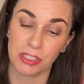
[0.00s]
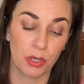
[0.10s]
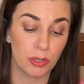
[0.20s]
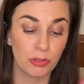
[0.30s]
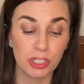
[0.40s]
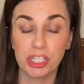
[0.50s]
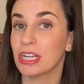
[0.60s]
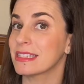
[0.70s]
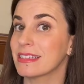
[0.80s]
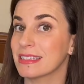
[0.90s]
So you're
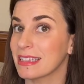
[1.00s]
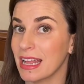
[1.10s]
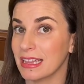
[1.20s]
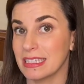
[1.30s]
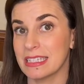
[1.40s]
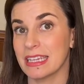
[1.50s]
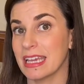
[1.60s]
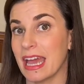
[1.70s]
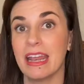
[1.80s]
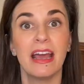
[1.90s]
just as likely to
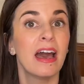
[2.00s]
get